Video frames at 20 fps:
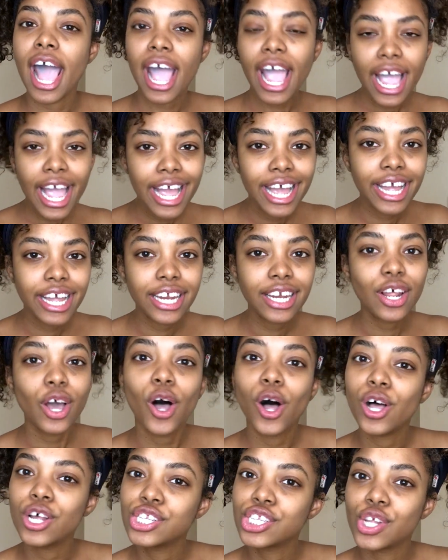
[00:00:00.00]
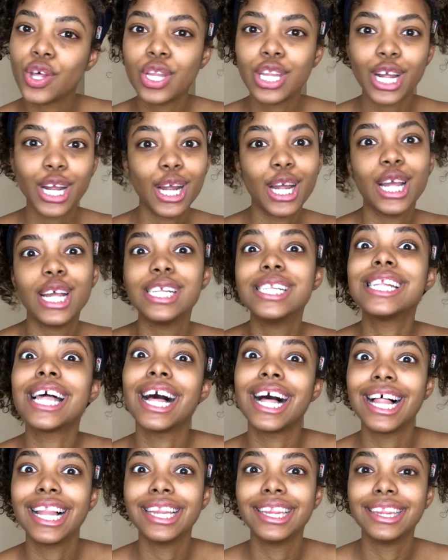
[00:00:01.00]
And also, there is
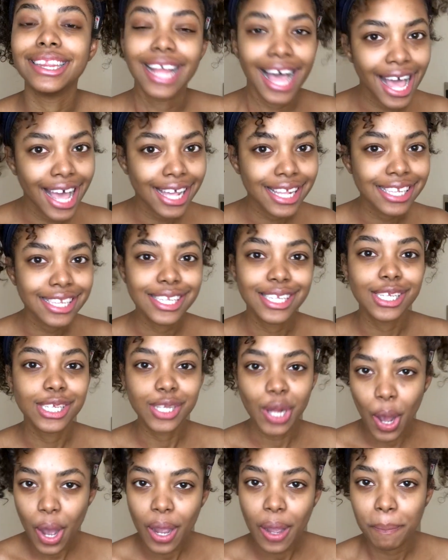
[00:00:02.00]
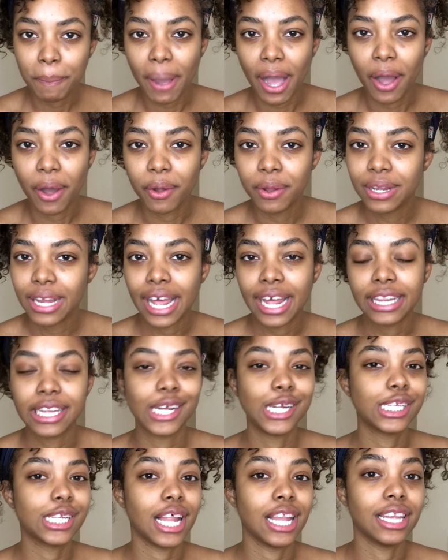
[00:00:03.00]
a lot to talk about. Like,
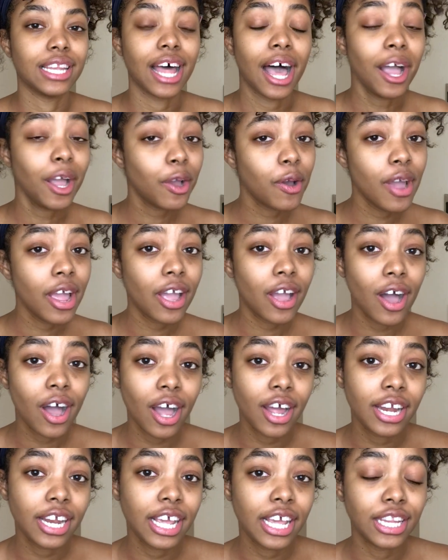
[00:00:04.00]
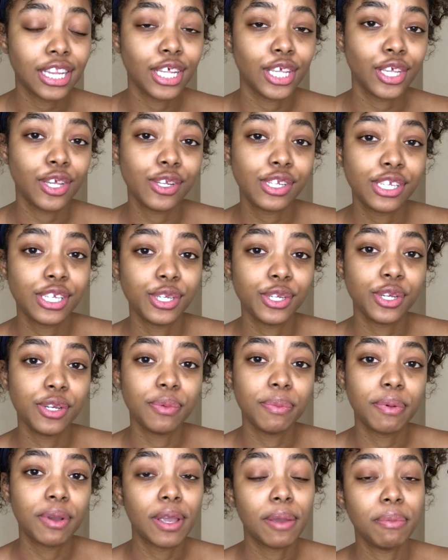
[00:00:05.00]
there's a lot going on in the
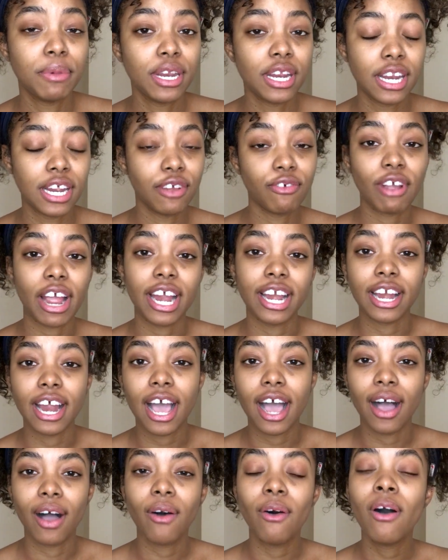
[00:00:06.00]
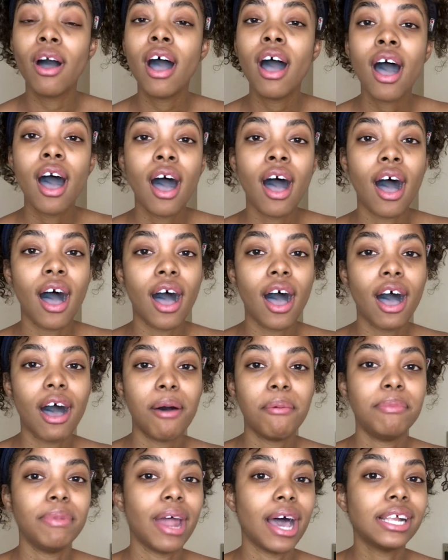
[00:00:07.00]
YouTube community right now,
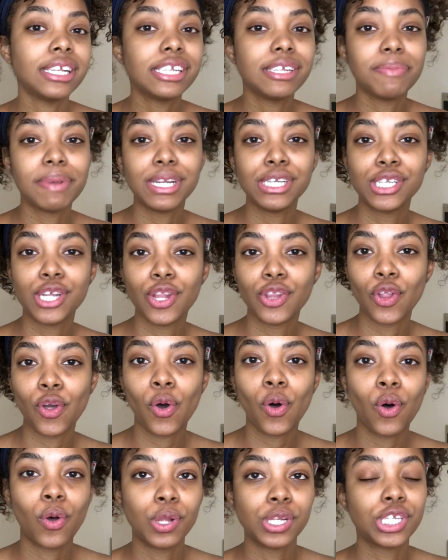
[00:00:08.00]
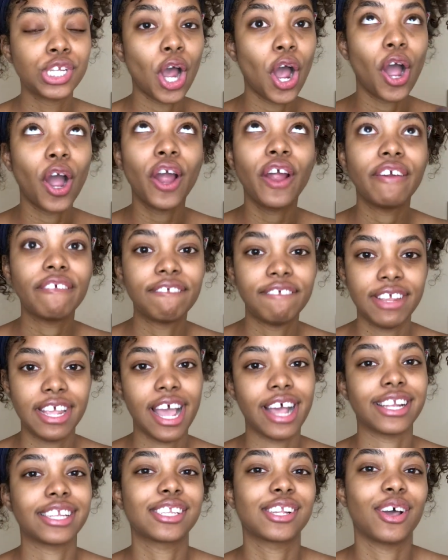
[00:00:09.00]
not to mention the whole Tarte
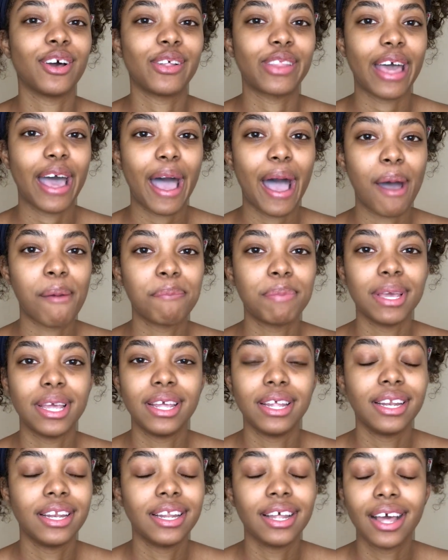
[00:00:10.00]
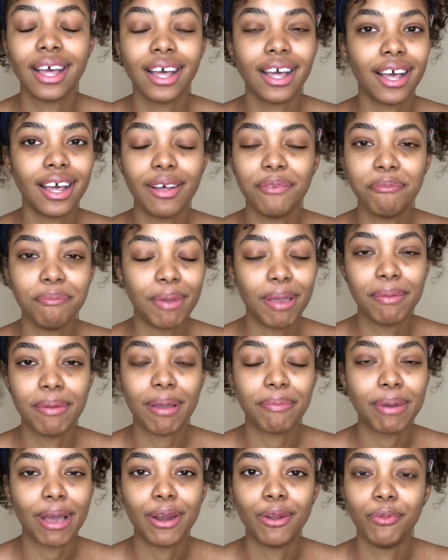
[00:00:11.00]
fiasco that happened
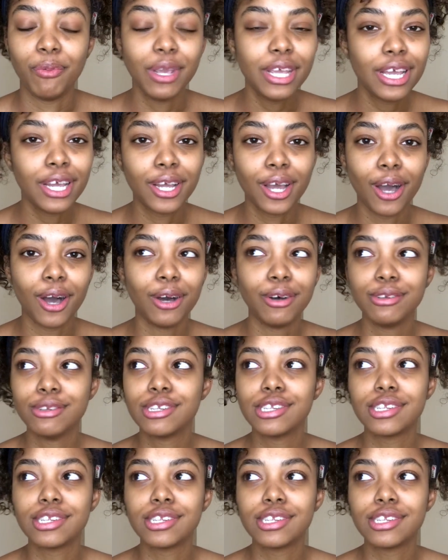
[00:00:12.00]
maybe about a week ago.